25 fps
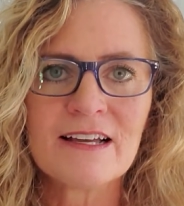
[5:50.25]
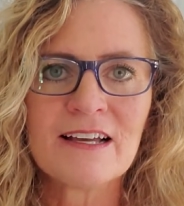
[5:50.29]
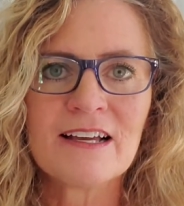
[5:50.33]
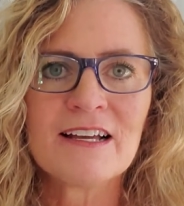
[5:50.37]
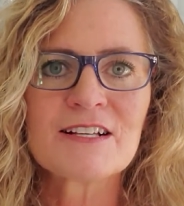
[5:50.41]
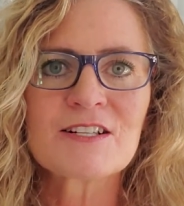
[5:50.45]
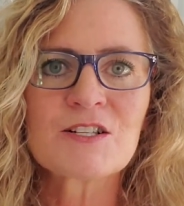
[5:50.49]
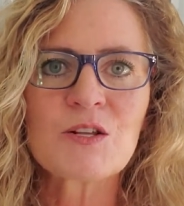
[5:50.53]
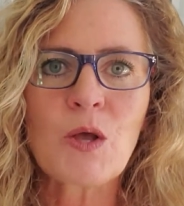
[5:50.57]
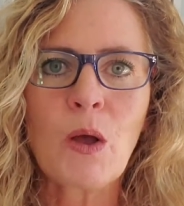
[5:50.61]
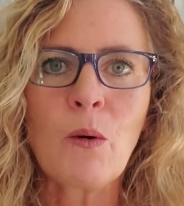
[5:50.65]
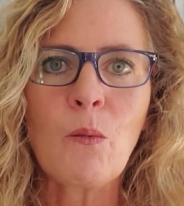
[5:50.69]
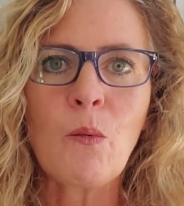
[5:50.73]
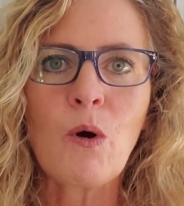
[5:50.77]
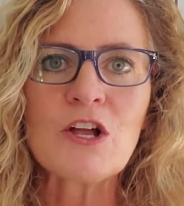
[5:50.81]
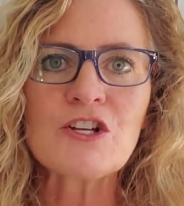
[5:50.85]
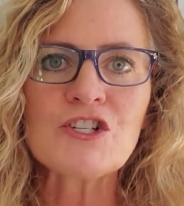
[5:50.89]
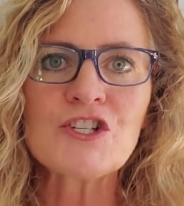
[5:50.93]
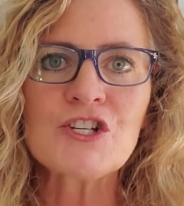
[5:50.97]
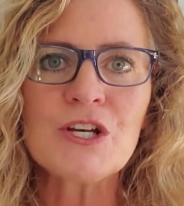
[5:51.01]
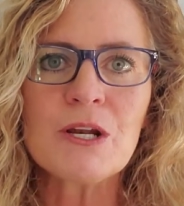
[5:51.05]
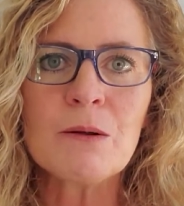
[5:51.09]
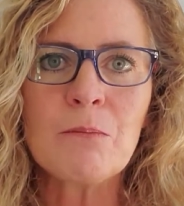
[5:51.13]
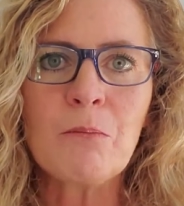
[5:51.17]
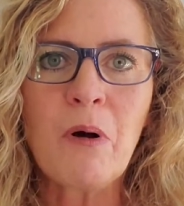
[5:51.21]
So I want
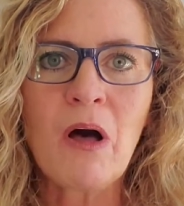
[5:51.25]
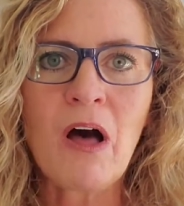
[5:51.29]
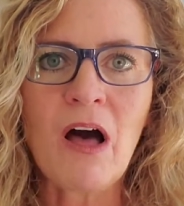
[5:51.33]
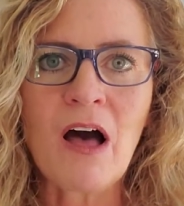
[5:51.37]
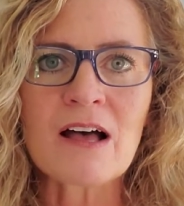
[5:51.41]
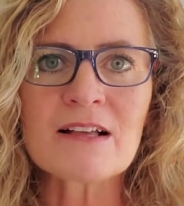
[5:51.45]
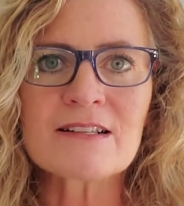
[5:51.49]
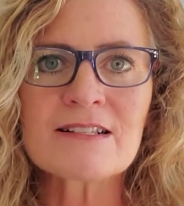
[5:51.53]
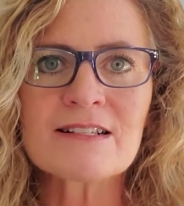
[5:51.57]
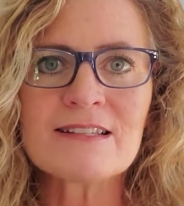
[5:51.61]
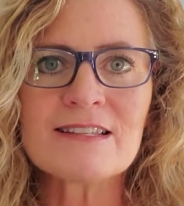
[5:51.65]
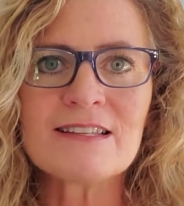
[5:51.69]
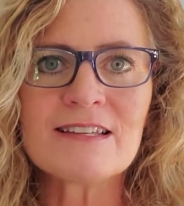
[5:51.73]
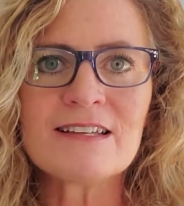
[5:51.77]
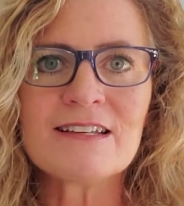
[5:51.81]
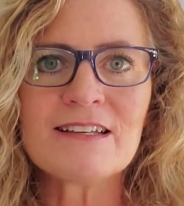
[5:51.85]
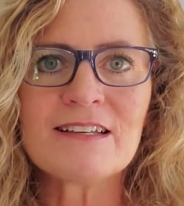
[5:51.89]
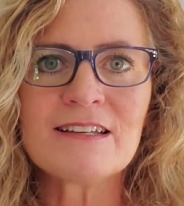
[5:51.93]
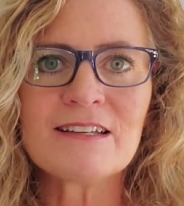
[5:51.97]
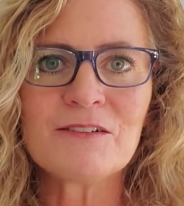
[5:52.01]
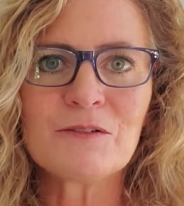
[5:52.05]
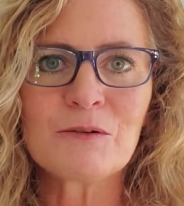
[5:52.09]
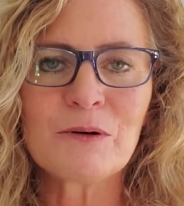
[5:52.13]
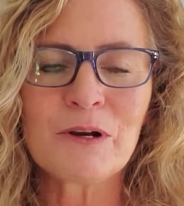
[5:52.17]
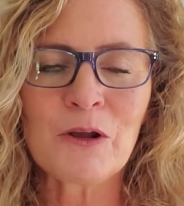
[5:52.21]
you to pause the
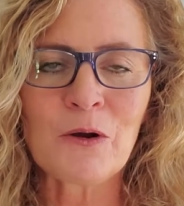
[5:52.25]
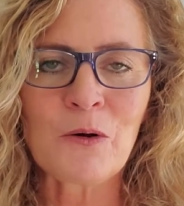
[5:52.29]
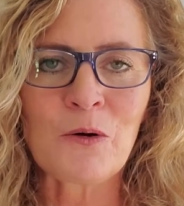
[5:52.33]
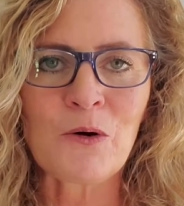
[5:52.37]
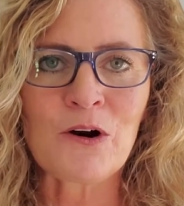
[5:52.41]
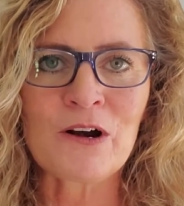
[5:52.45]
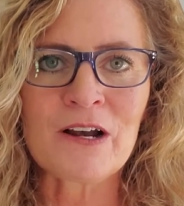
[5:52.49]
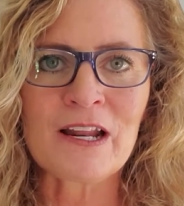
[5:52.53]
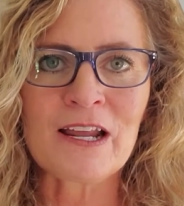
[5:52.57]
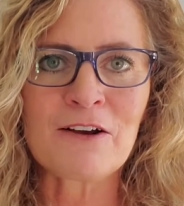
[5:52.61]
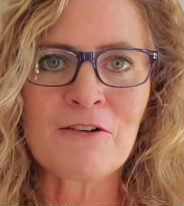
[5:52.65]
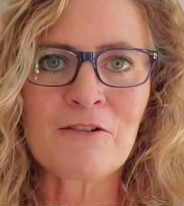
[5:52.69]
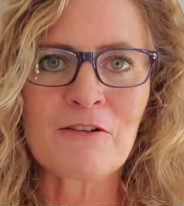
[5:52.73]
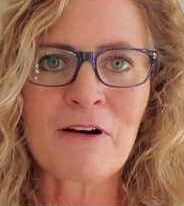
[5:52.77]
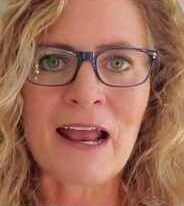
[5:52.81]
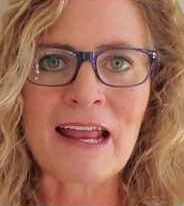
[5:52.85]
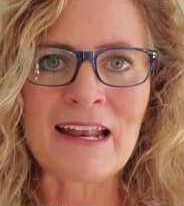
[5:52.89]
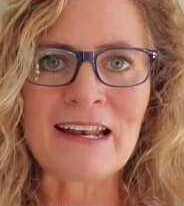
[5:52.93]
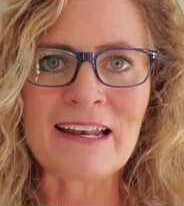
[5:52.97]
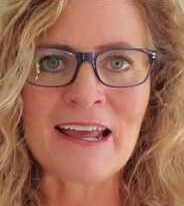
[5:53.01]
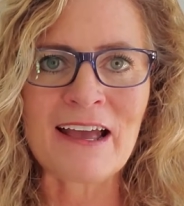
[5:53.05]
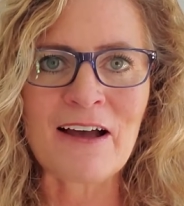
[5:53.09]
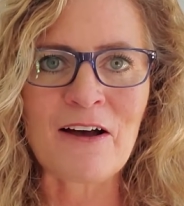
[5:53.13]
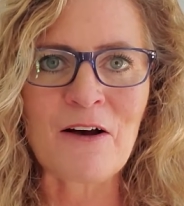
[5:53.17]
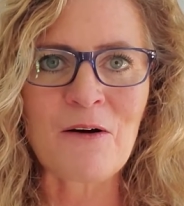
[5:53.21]
recording right
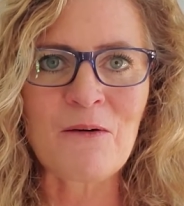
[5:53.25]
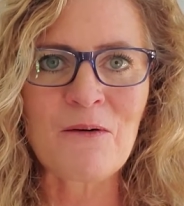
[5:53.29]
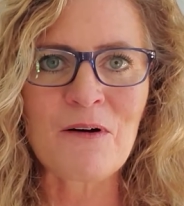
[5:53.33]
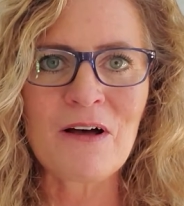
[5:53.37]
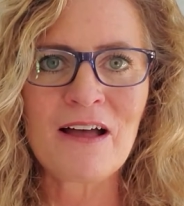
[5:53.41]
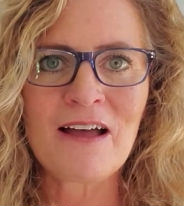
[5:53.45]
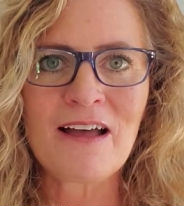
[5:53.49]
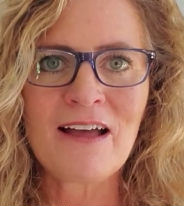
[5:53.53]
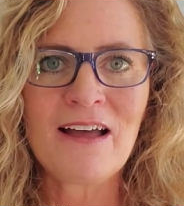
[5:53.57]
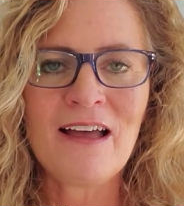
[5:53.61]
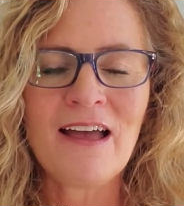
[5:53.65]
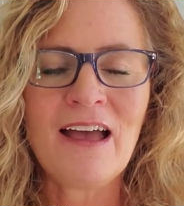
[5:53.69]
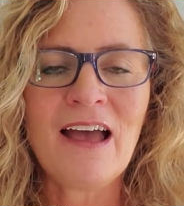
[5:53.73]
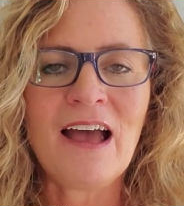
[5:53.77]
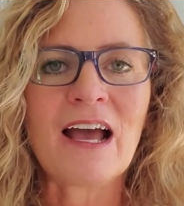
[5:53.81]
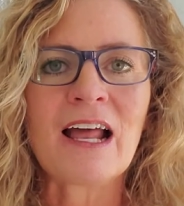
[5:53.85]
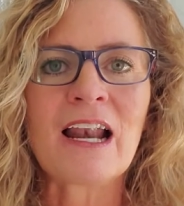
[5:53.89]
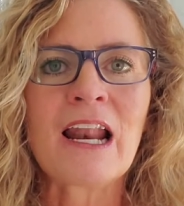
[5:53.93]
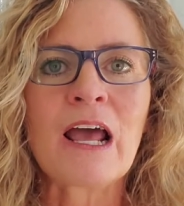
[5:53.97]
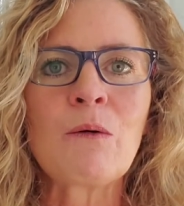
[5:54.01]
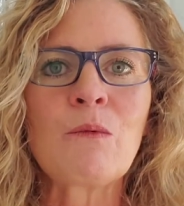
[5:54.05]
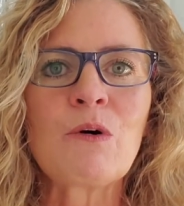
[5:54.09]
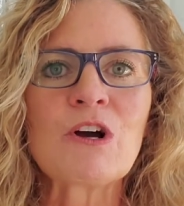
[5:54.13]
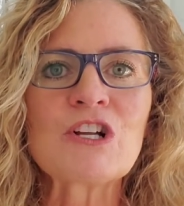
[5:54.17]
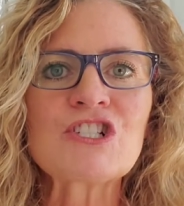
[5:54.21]
now and
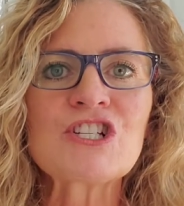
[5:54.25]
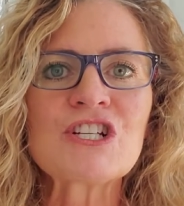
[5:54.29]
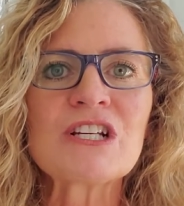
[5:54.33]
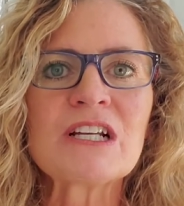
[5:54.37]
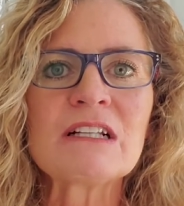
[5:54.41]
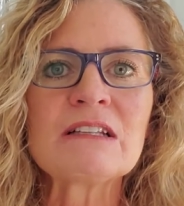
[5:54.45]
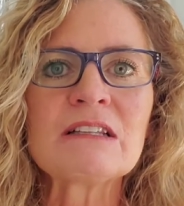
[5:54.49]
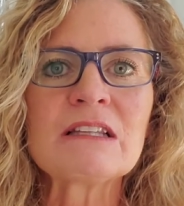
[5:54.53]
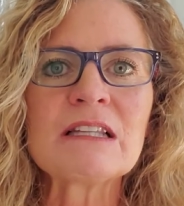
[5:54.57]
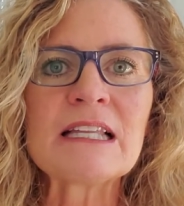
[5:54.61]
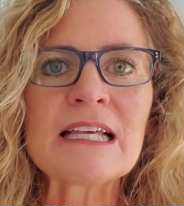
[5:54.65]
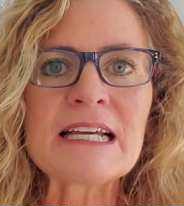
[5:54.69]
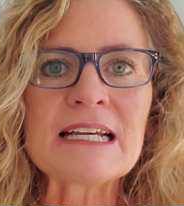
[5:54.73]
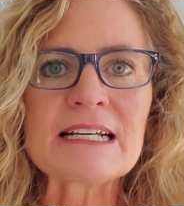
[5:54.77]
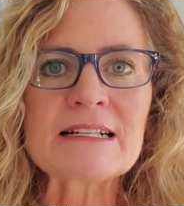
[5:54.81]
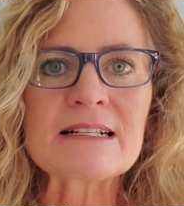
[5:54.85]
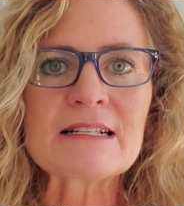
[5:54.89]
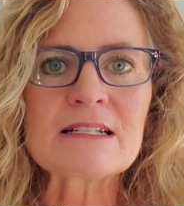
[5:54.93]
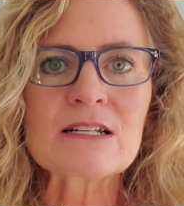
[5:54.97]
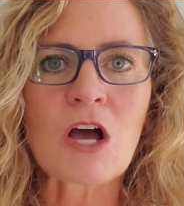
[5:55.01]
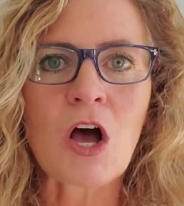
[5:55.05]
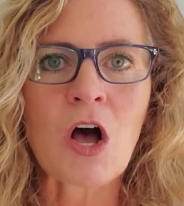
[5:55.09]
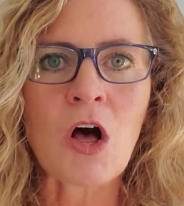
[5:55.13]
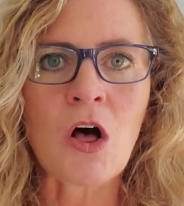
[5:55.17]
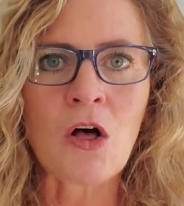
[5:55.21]
I want you to
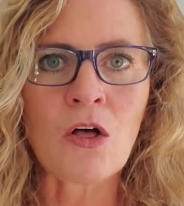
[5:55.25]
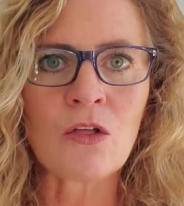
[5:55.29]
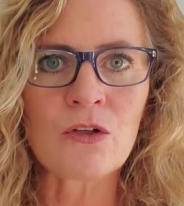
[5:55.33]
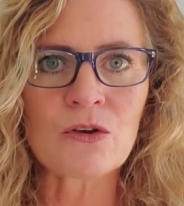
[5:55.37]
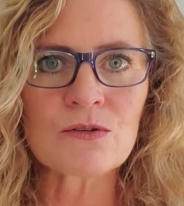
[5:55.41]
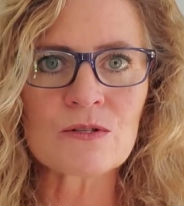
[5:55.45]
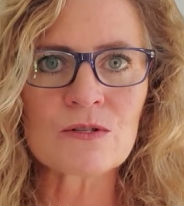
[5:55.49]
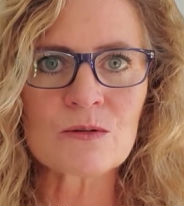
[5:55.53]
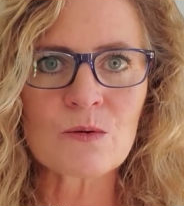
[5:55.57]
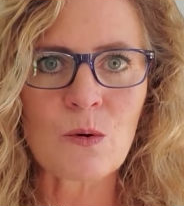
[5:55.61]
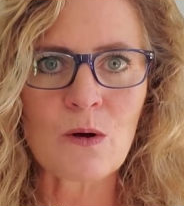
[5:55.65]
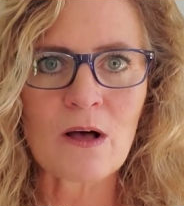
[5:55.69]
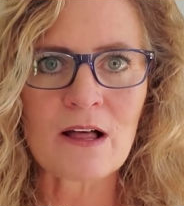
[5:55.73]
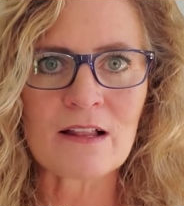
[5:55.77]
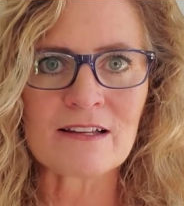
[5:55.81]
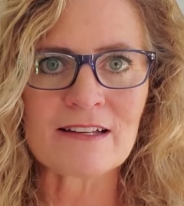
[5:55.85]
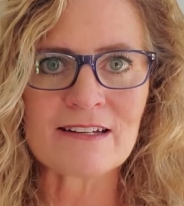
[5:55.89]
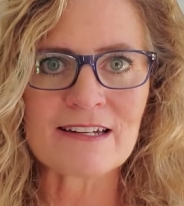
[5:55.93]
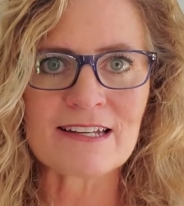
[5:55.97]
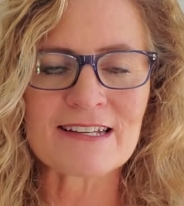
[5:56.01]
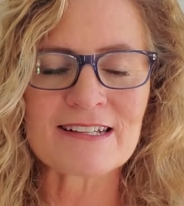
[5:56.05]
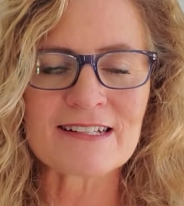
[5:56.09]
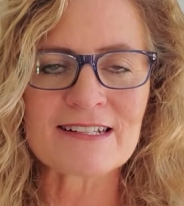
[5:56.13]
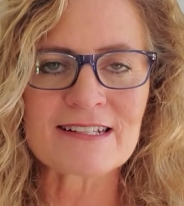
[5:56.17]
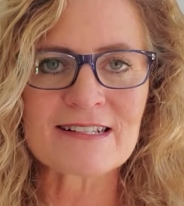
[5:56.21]
list all those
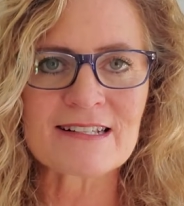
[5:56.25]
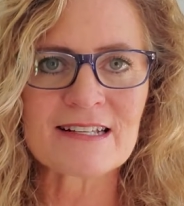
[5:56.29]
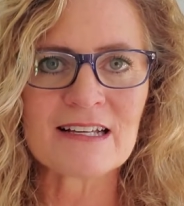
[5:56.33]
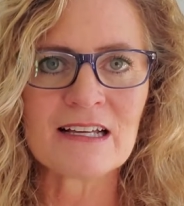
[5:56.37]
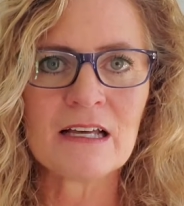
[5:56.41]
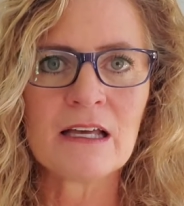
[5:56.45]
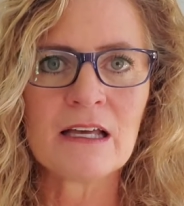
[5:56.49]
qualities.